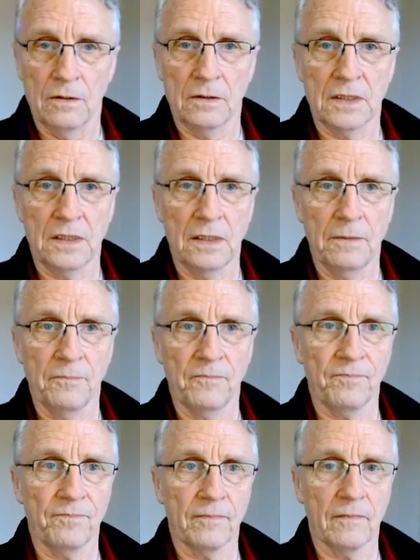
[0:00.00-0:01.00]
Okay.
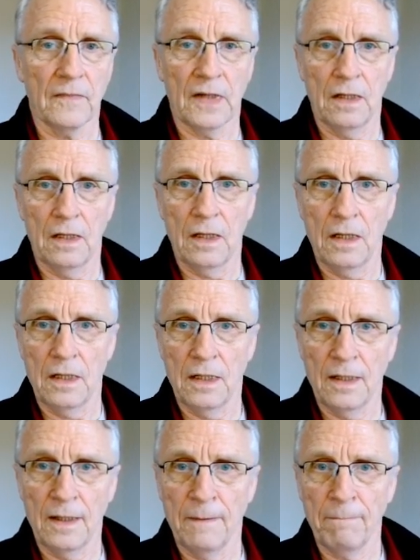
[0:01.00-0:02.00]

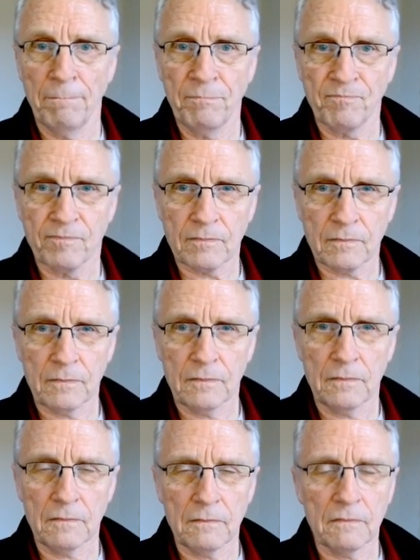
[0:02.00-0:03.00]
And
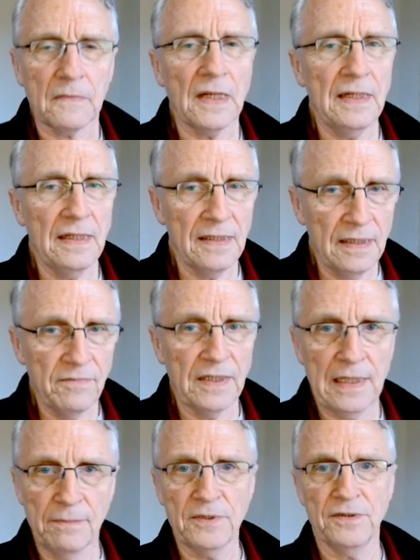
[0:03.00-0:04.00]
then we
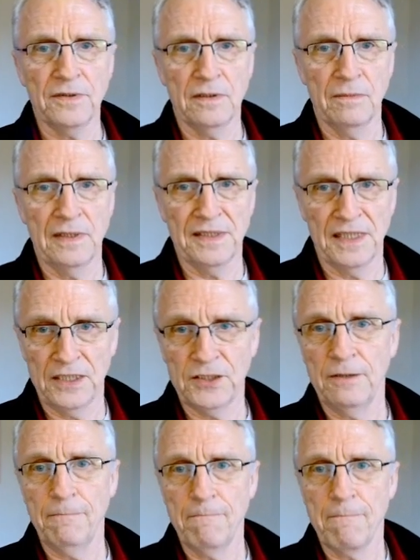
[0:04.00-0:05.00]
come to the
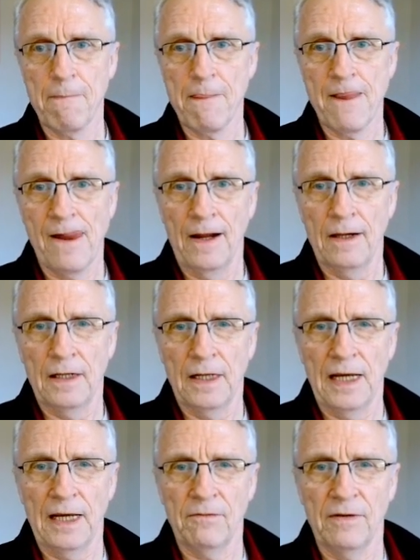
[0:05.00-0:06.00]
normalization,
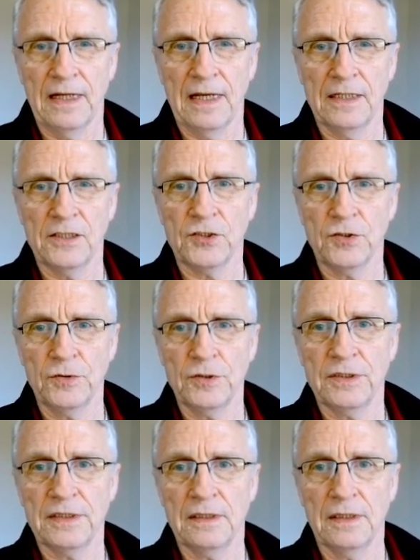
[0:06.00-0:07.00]
and we can
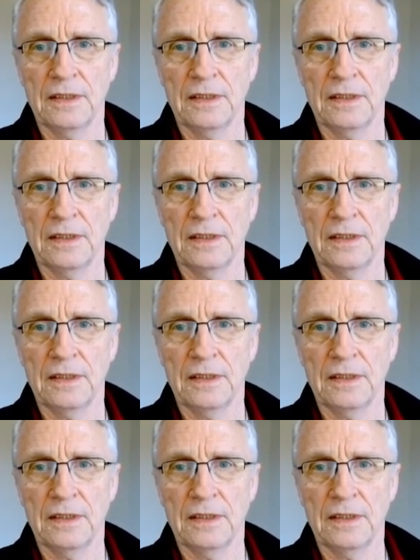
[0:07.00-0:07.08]
choose